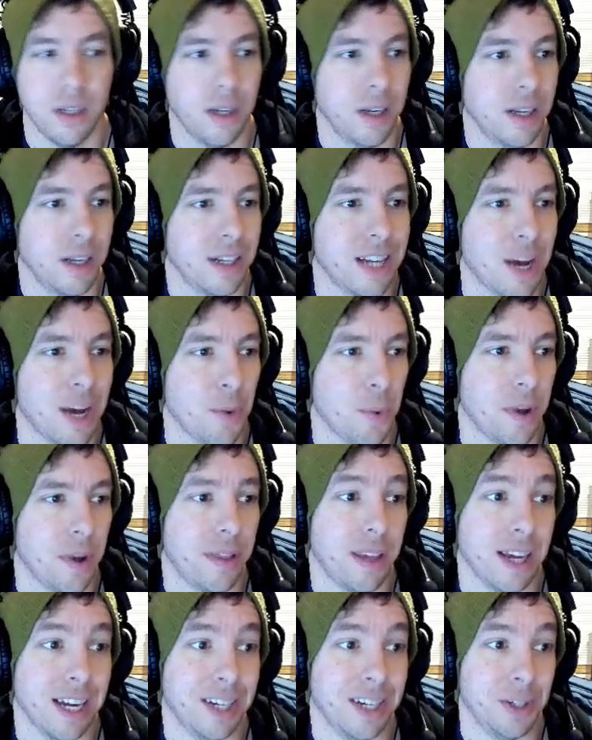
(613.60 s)
Now, one
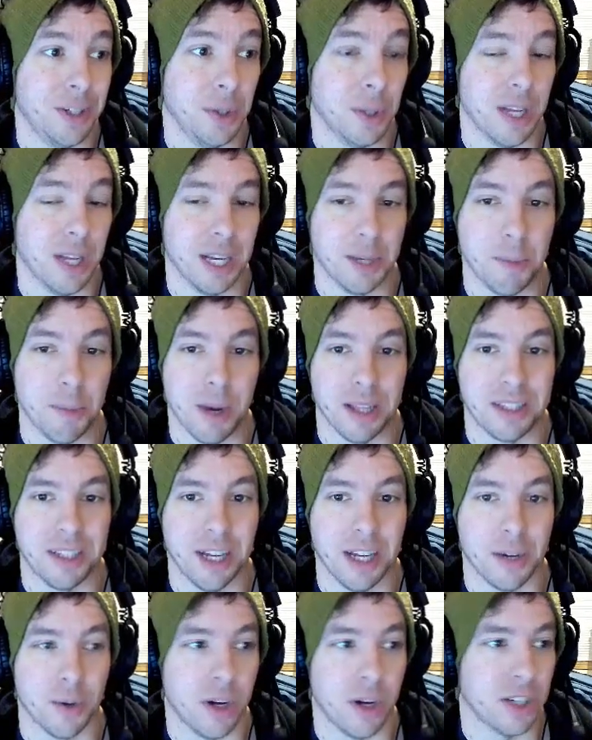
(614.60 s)
thing I do like about the
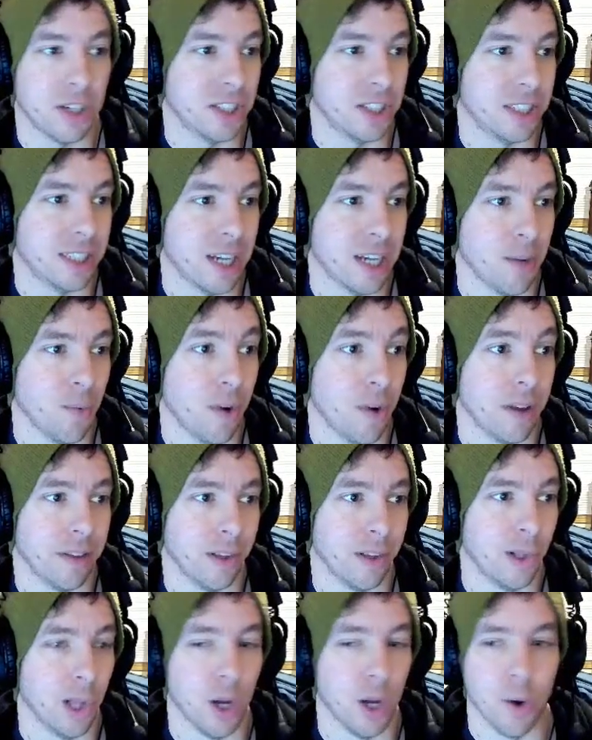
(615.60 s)
Tal Rasha set, 1, the
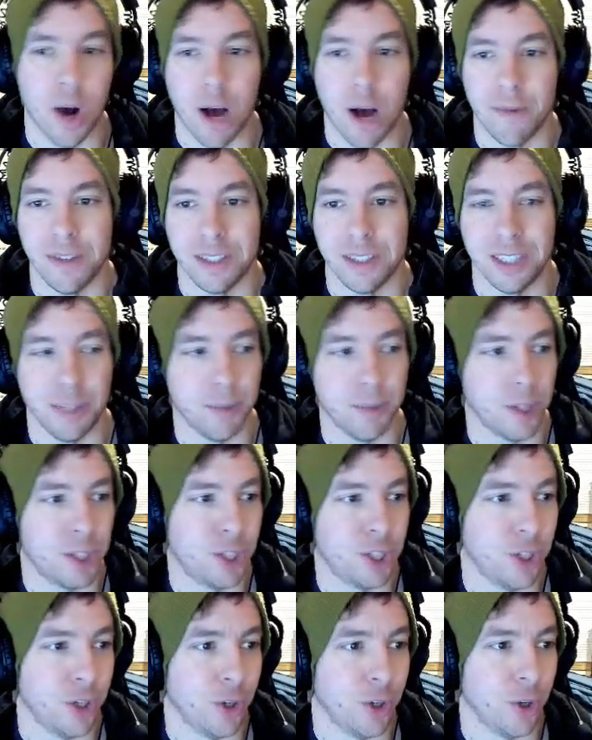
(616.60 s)
glow, obviously, but
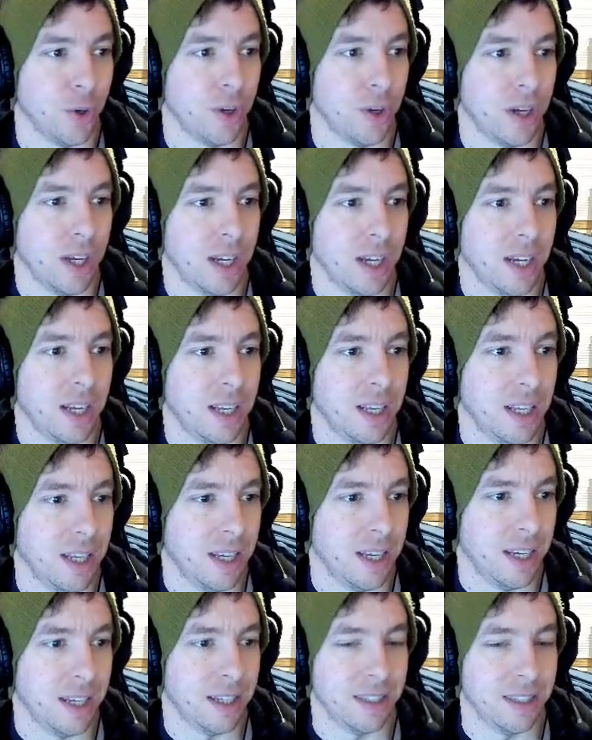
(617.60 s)
2
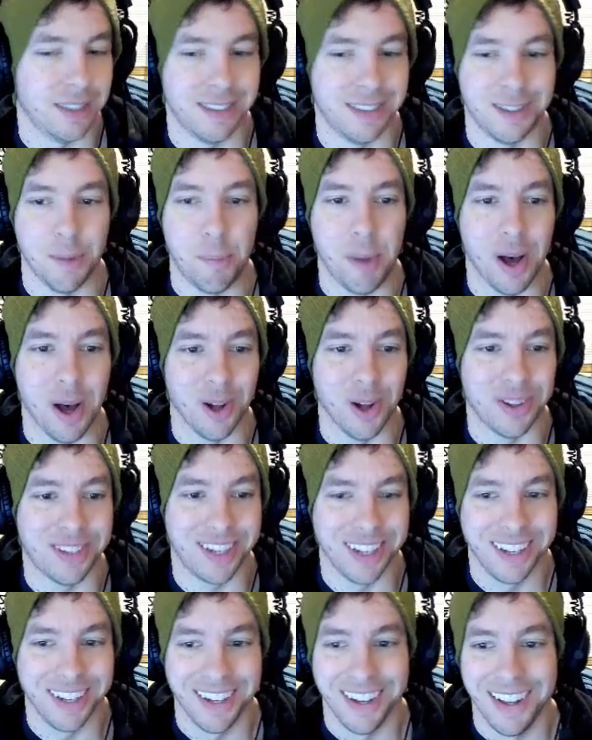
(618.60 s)
is the
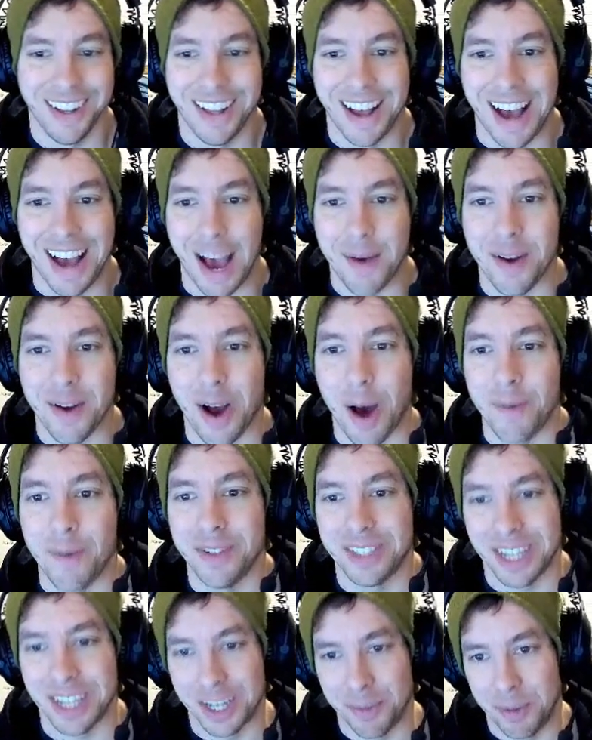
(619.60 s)
belt. I mean,
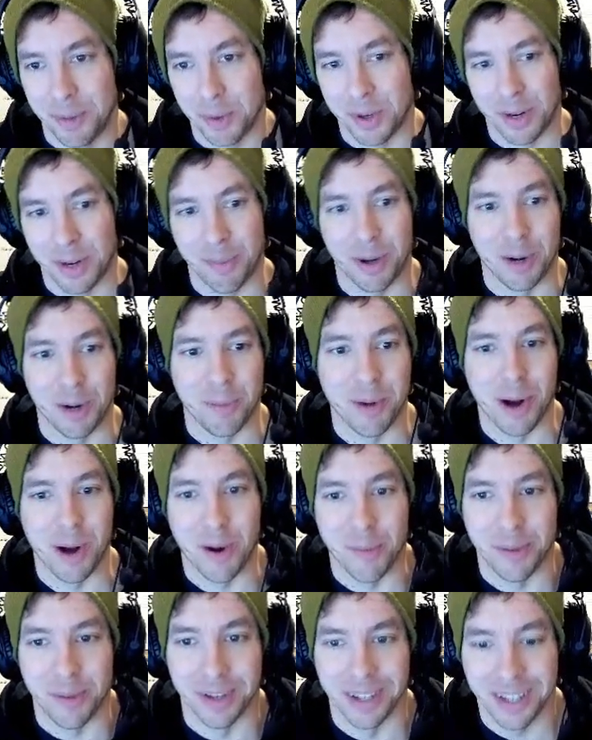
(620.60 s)
obviously I could be wearing a better
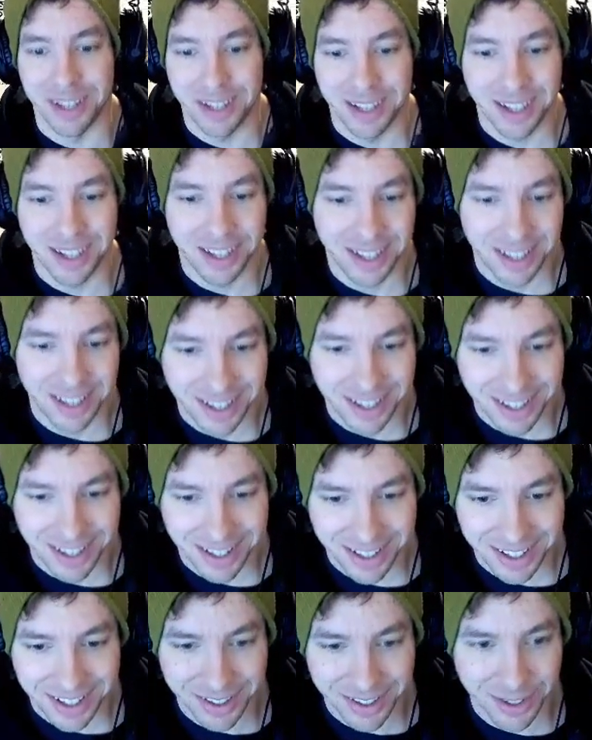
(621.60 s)
belt, but
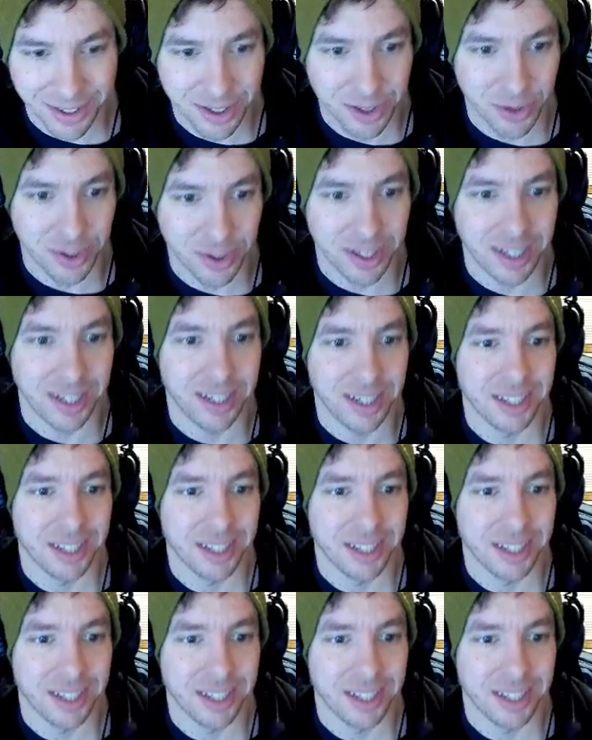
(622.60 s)
those 3